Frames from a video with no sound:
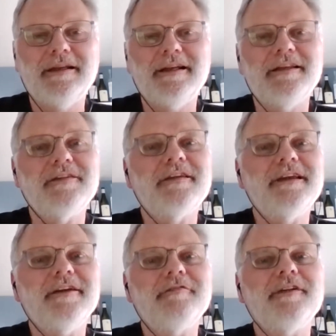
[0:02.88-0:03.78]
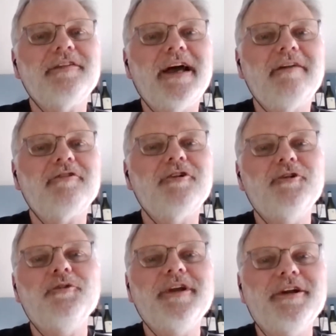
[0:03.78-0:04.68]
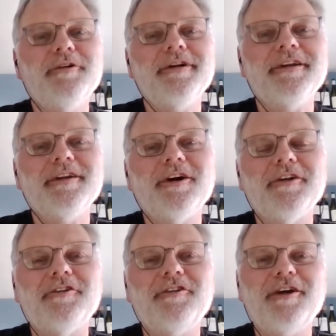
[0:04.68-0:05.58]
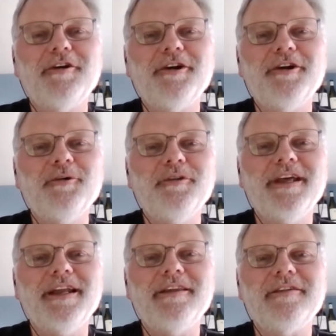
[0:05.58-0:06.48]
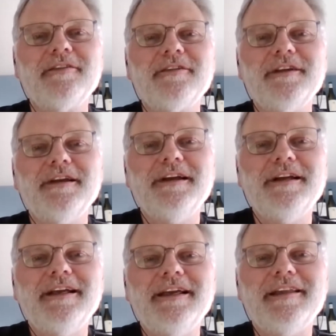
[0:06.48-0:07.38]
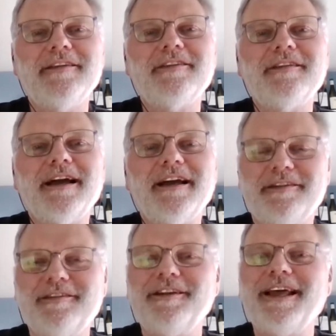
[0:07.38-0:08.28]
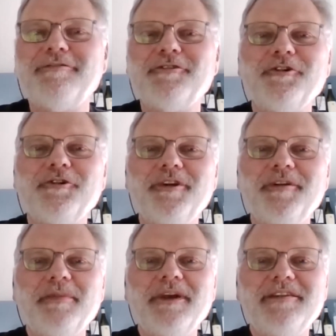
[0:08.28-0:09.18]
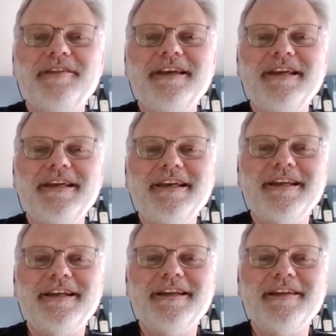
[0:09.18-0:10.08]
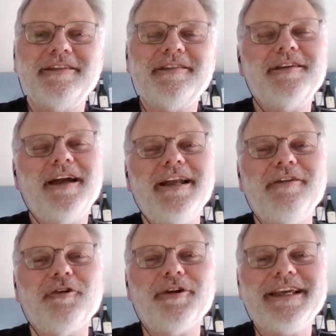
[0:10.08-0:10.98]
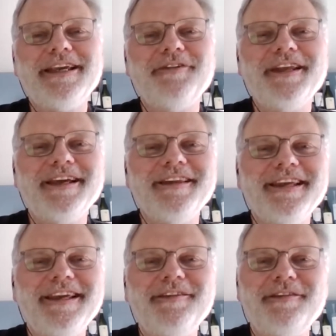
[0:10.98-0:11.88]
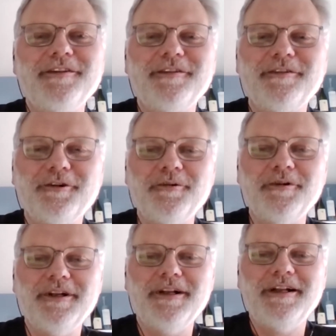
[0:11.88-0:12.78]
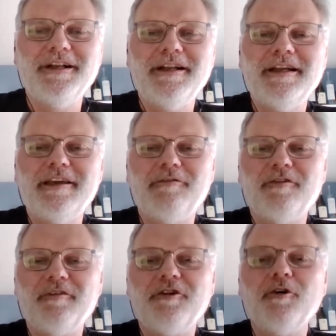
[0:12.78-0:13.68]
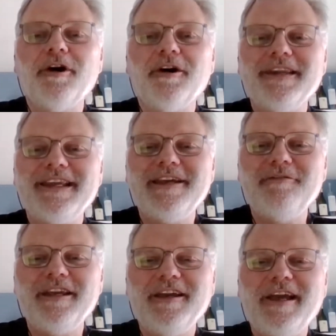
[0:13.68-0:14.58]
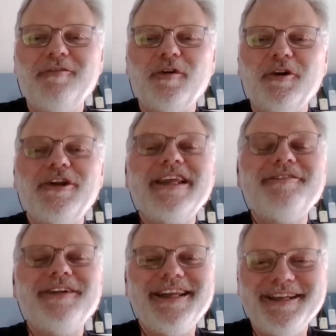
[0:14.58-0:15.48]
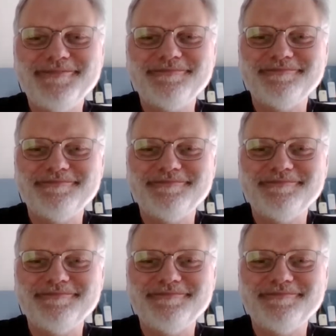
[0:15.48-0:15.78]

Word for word: And let's see if it's afternoon here in Ontario, then it's it's uh, still afternoon in BC, and it's kind of early evening in the east. So if if you are in the evening, good evening.